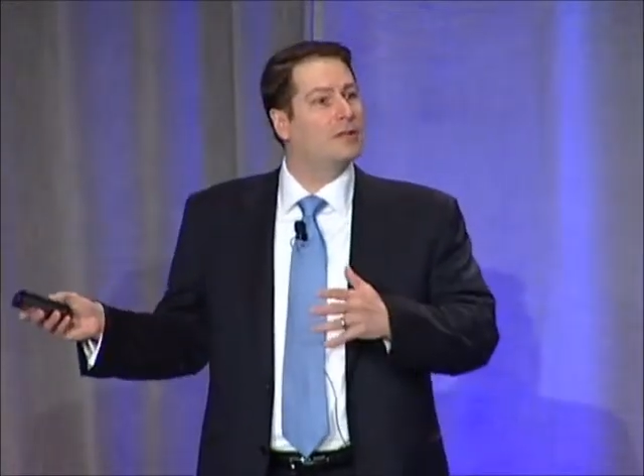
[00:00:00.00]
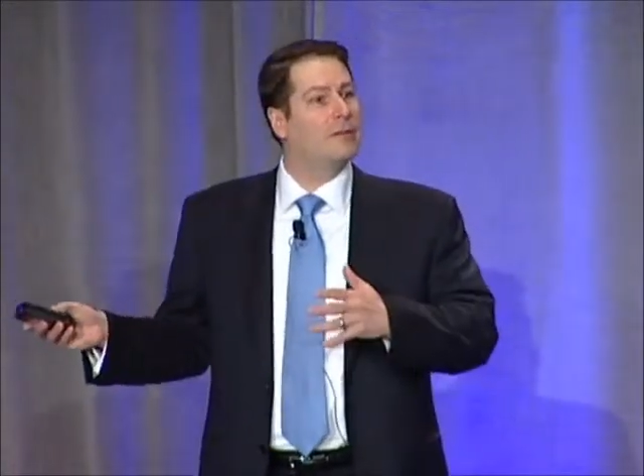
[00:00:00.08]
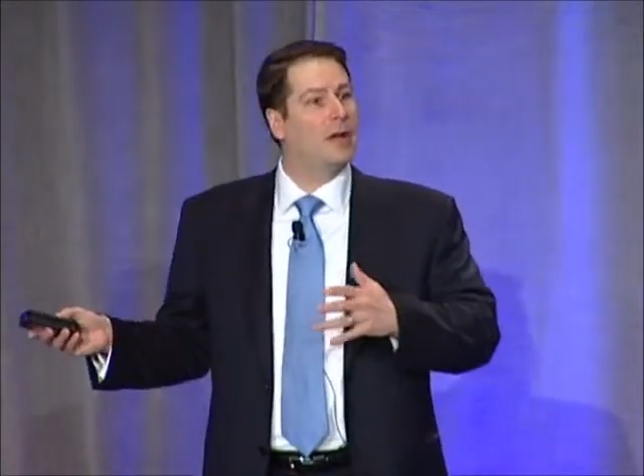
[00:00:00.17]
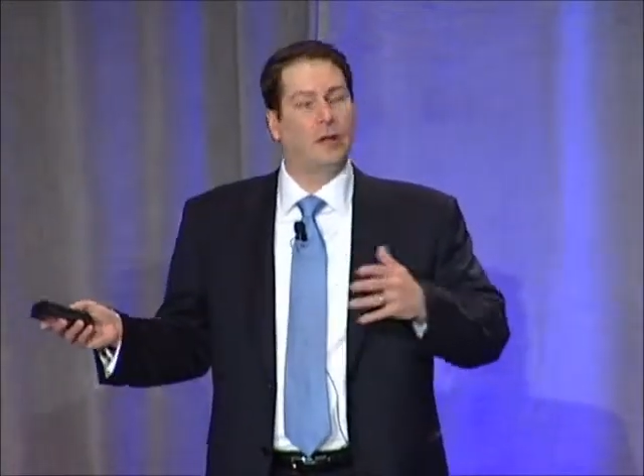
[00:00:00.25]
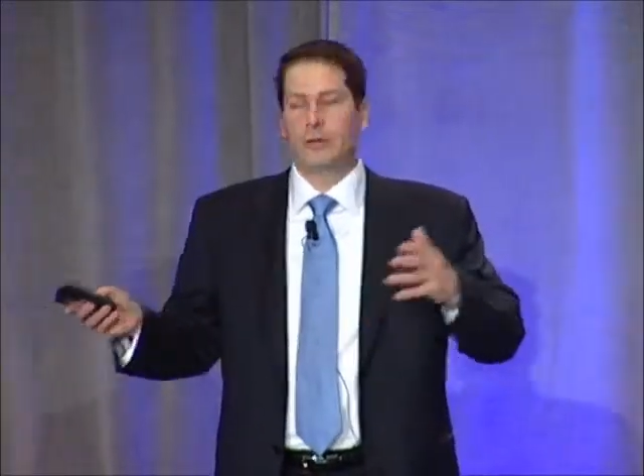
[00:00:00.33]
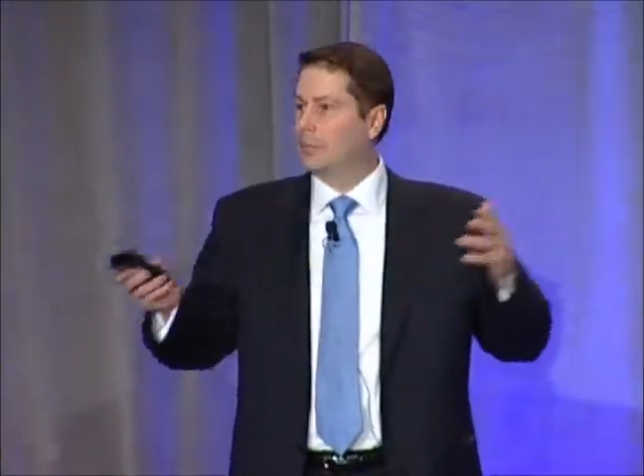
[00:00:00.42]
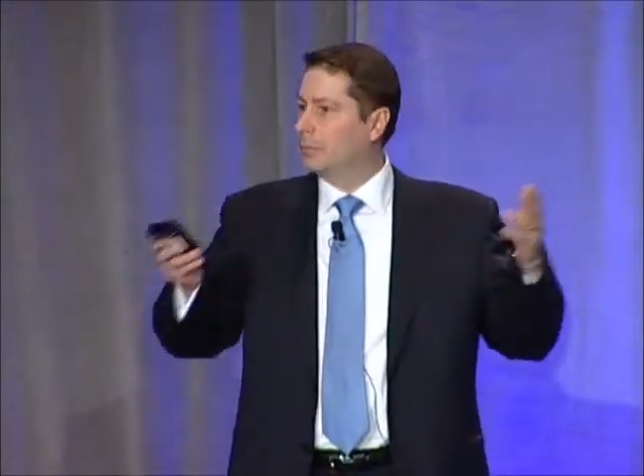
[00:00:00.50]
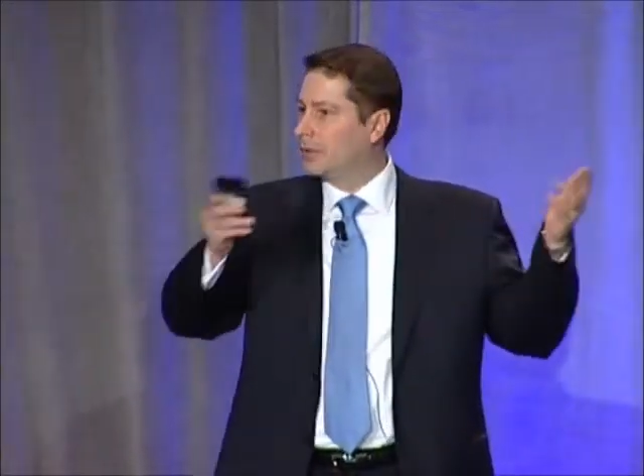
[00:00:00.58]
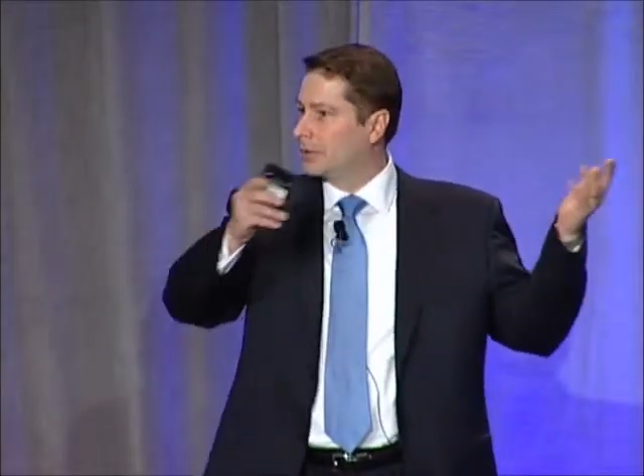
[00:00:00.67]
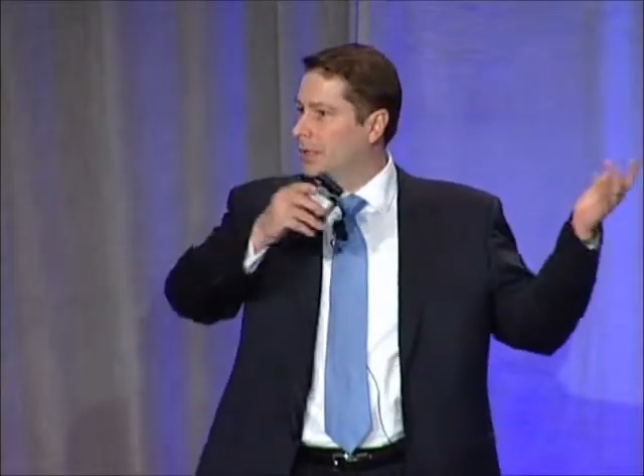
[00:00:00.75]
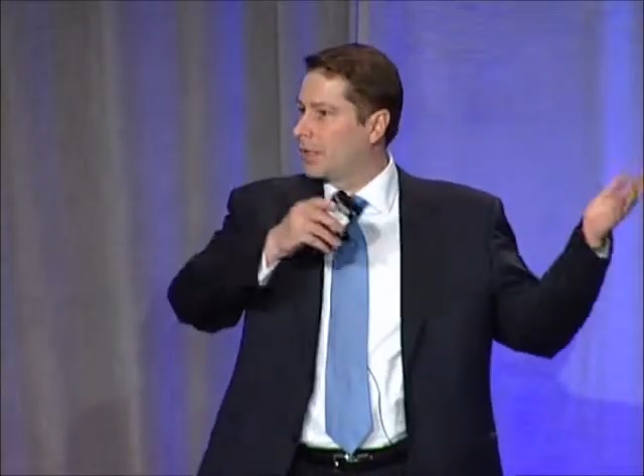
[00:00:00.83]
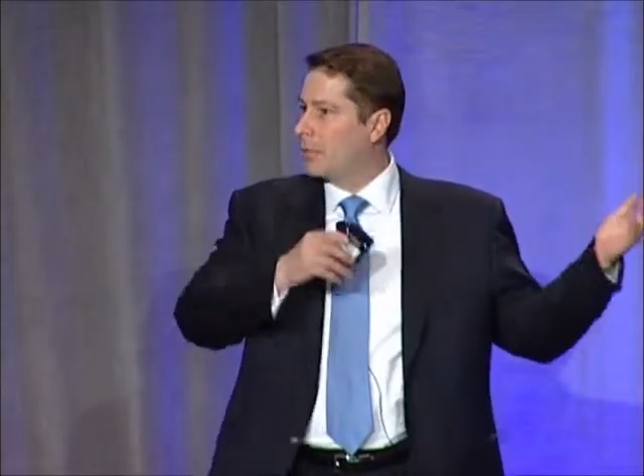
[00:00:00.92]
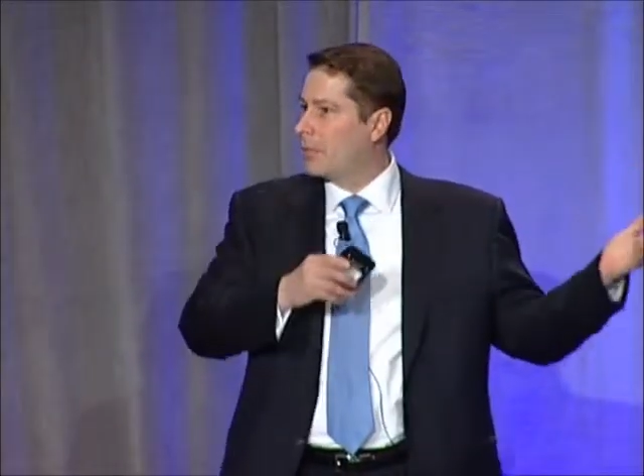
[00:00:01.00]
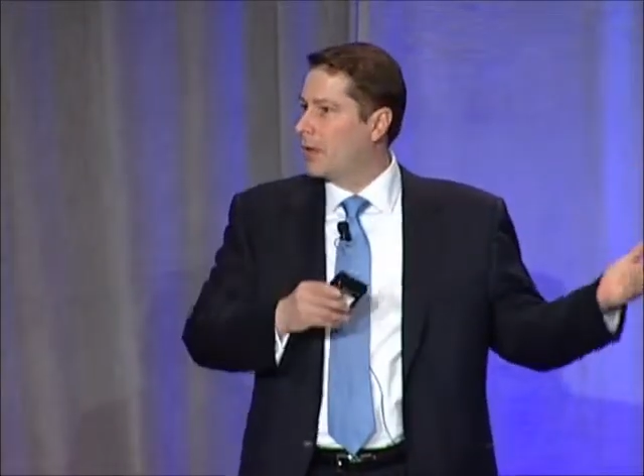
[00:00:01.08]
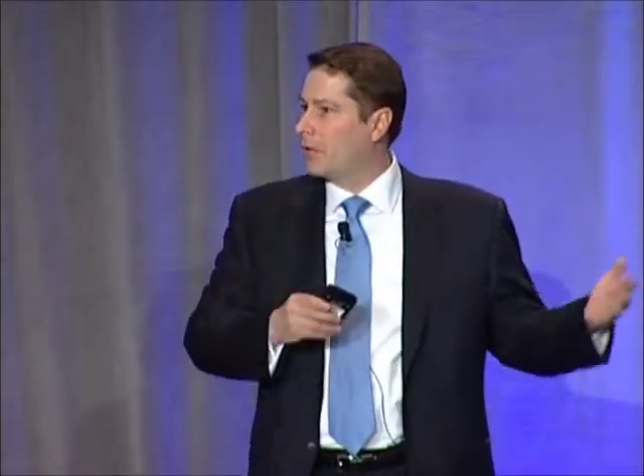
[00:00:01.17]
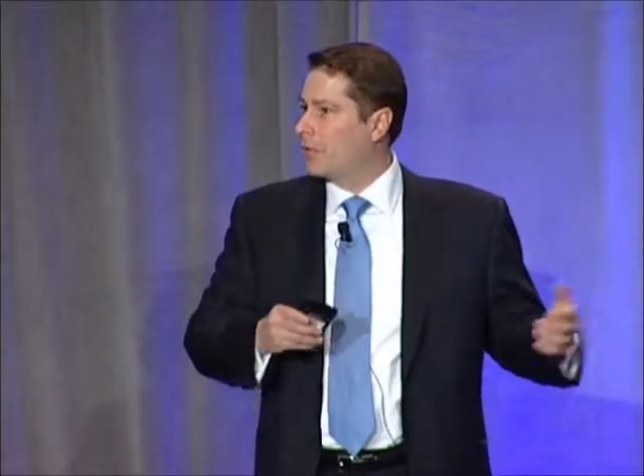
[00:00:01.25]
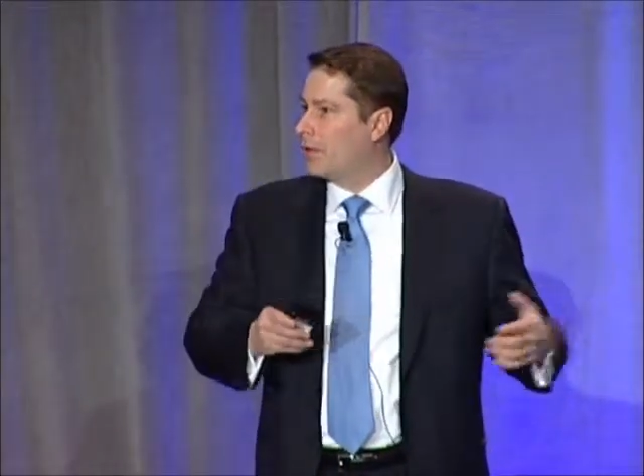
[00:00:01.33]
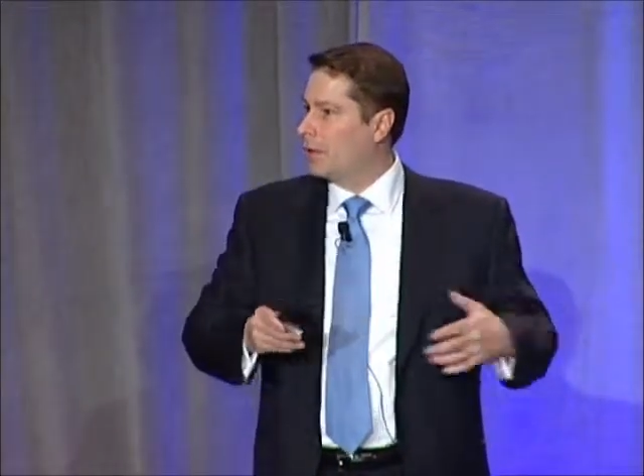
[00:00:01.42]
files are building up
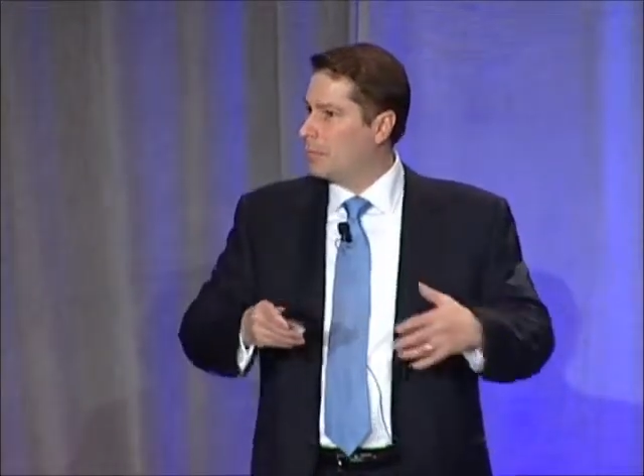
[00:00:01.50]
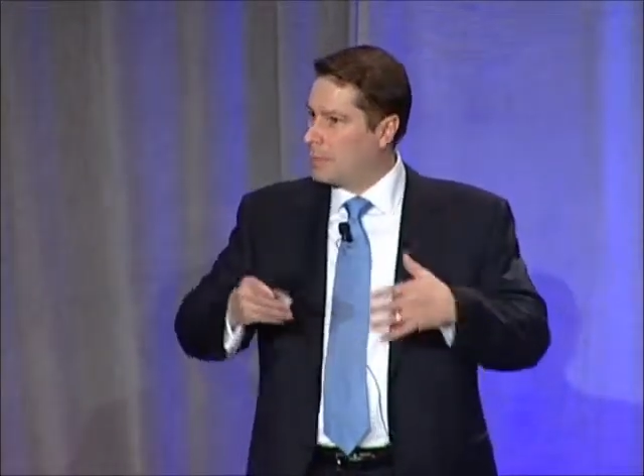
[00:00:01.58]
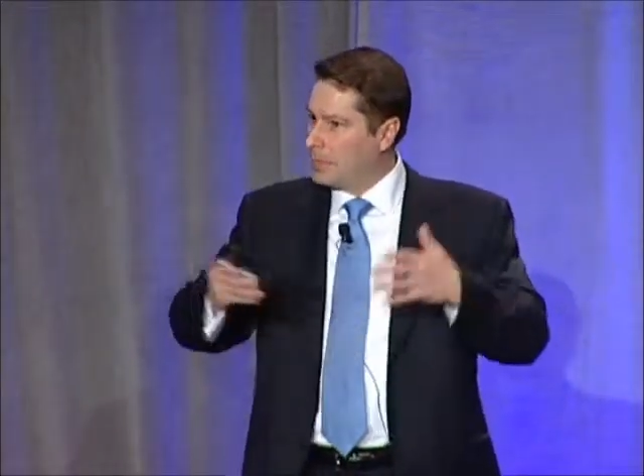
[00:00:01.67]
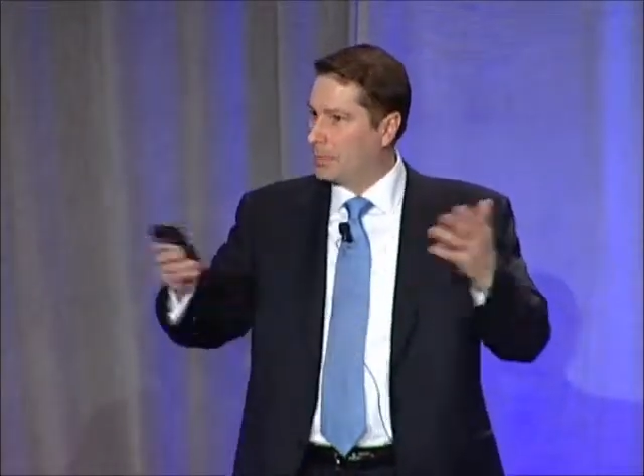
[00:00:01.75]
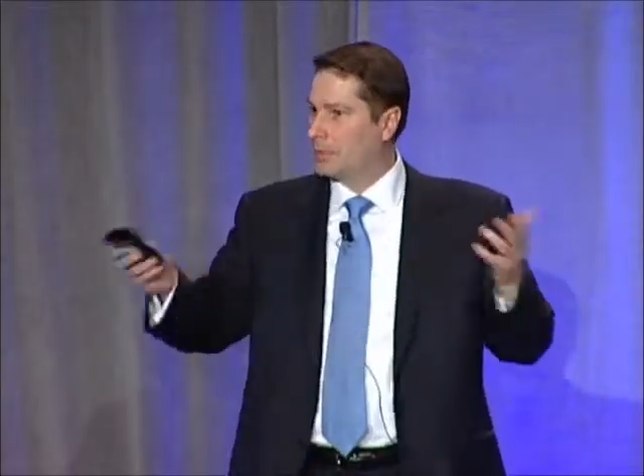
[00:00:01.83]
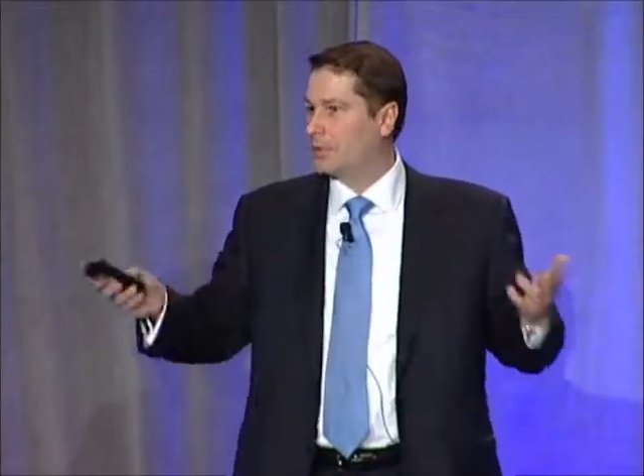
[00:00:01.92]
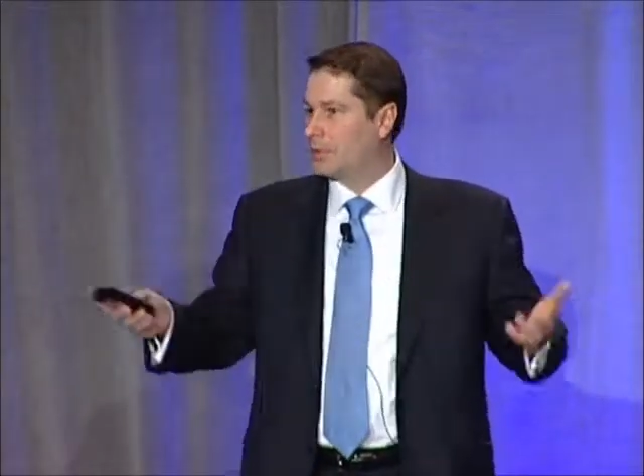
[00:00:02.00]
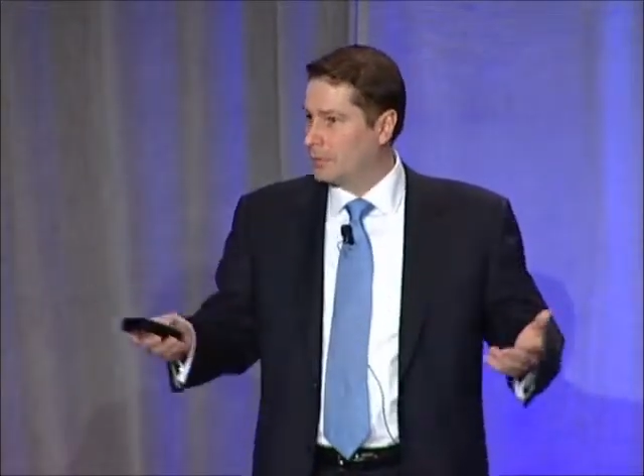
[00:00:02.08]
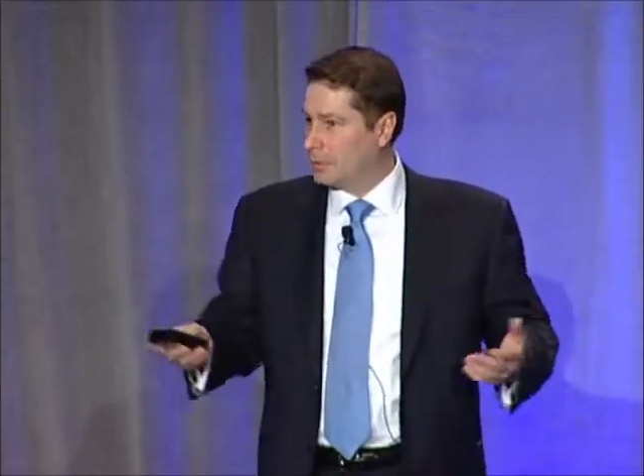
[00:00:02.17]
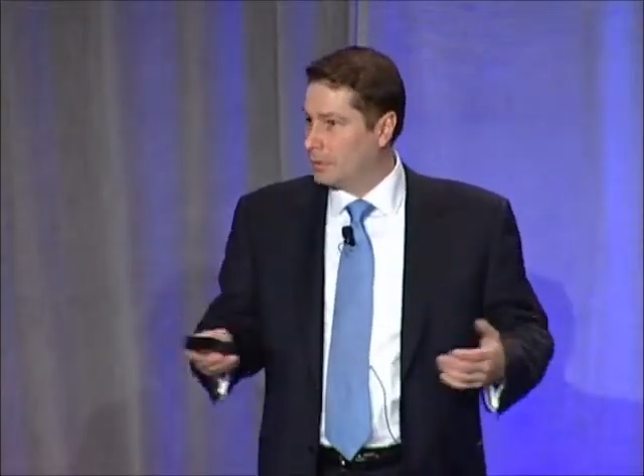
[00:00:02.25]
out there. People are